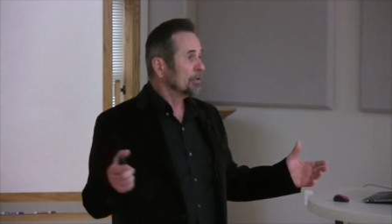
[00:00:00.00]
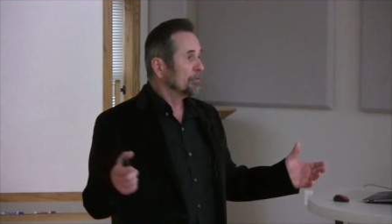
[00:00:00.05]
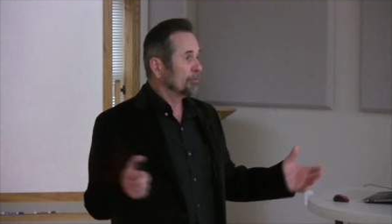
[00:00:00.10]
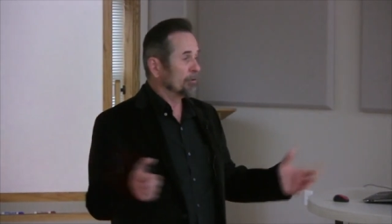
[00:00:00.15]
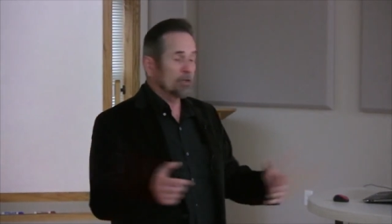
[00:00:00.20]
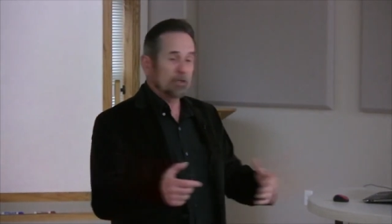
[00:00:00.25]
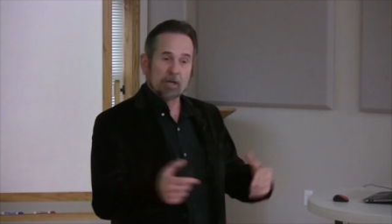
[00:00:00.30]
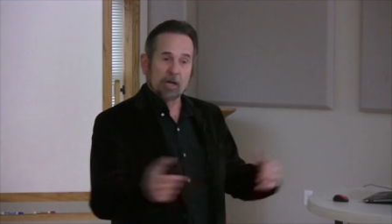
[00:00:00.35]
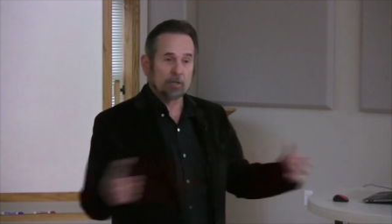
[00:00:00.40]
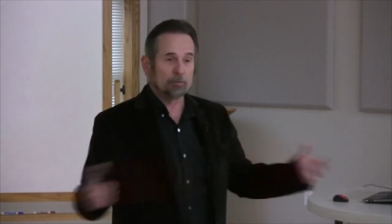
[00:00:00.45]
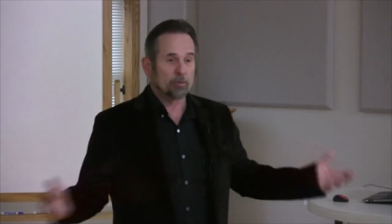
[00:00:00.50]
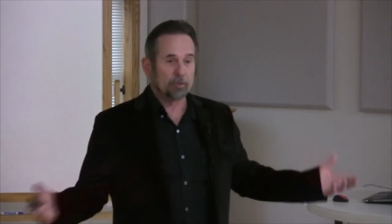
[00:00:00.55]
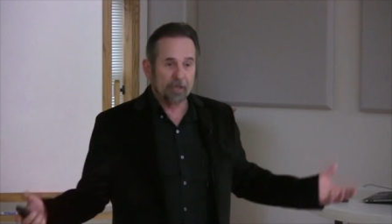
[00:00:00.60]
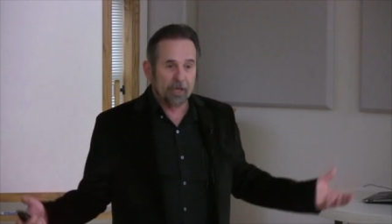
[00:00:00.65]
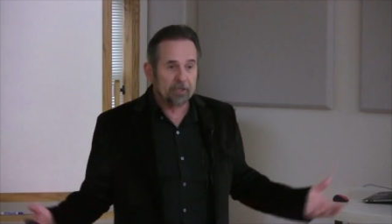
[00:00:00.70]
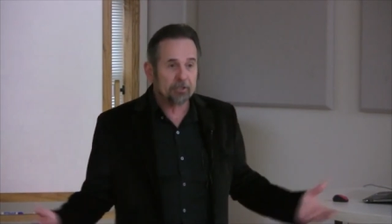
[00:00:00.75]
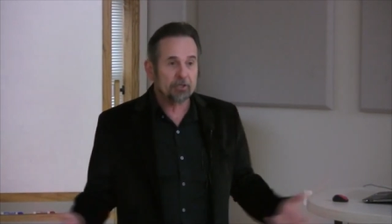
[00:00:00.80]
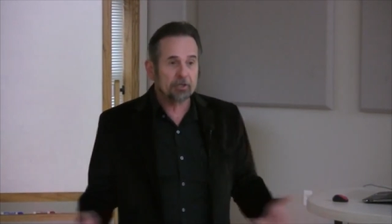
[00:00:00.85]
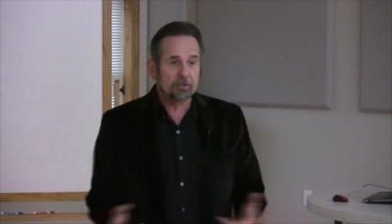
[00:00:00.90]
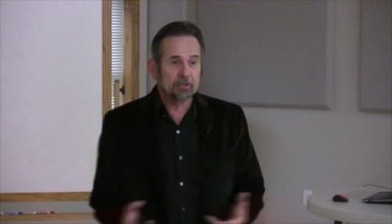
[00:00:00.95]
for the
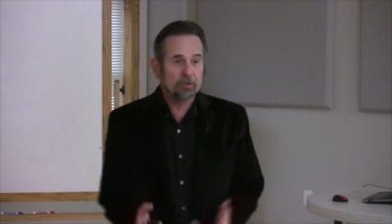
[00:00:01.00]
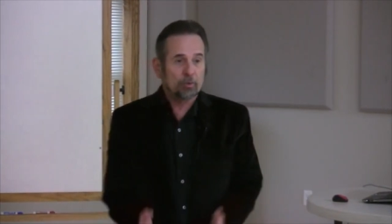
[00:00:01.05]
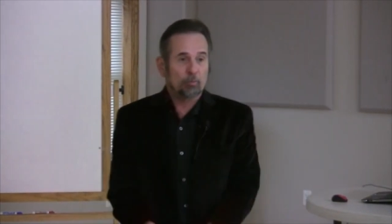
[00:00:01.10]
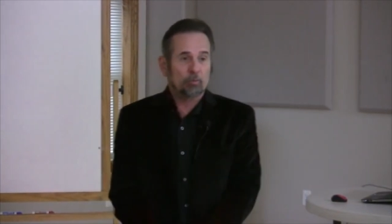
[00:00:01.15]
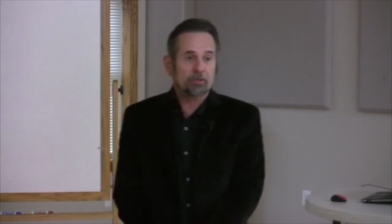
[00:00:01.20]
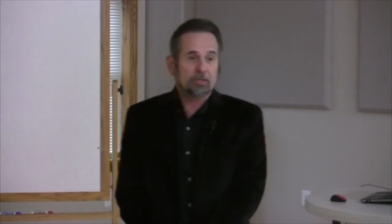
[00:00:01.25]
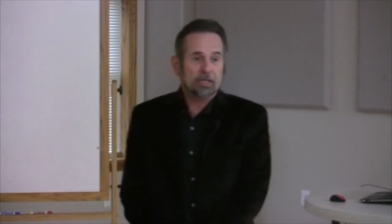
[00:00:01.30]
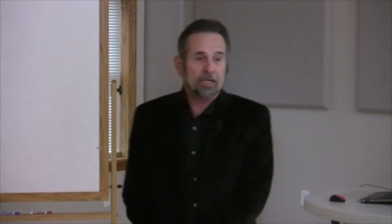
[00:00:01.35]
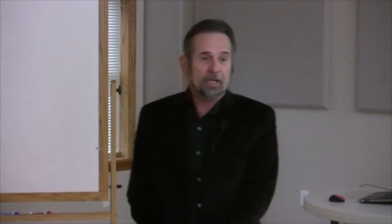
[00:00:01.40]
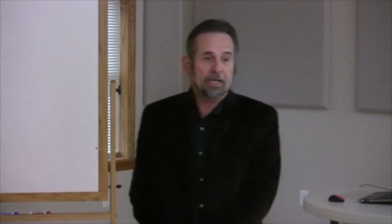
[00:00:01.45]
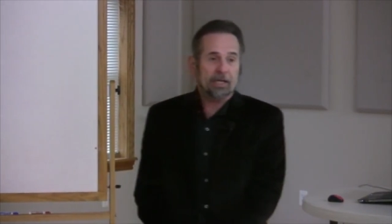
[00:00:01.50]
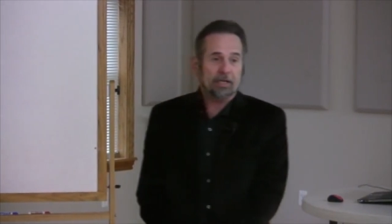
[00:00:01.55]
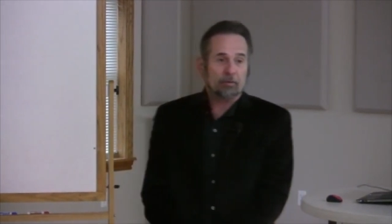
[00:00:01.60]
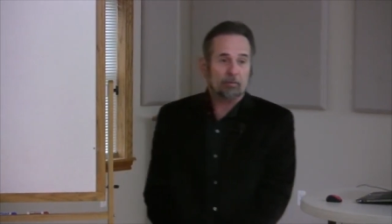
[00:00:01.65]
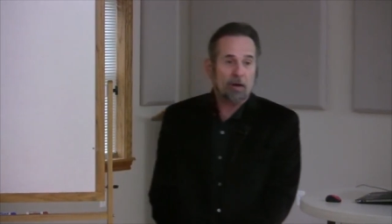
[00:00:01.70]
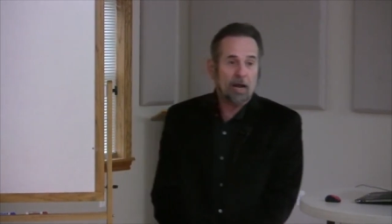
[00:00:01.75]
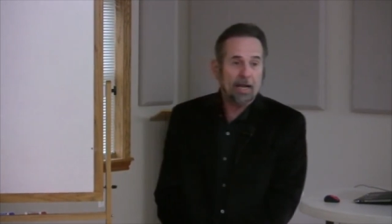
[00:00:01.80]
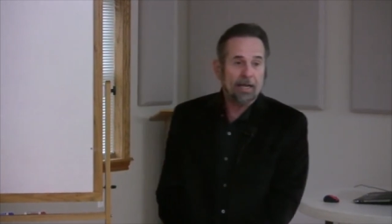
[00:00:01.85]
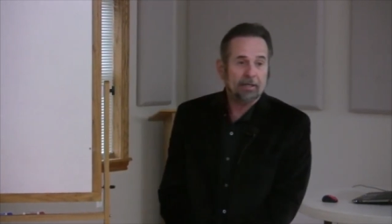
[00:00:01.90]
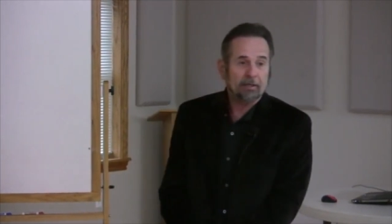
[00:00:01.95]
contradictions that we're seeing,
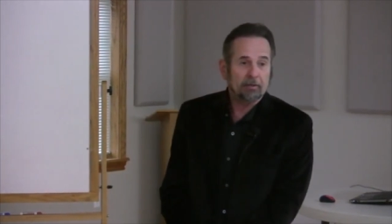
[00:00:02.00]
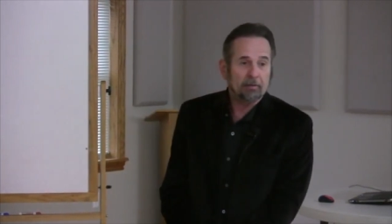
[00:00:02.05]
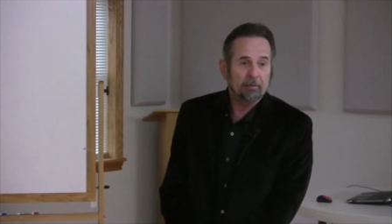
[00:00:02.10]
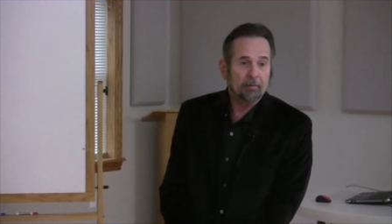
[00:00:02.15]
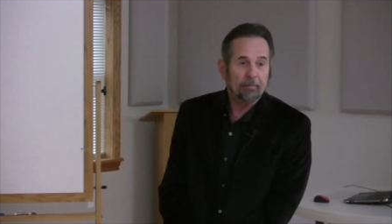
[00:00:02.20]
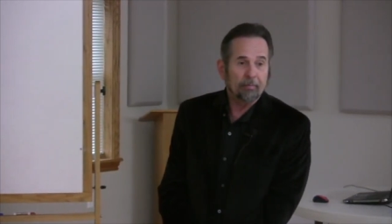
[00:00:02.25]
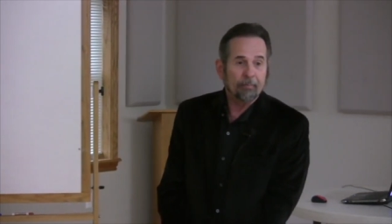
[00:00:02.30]
right?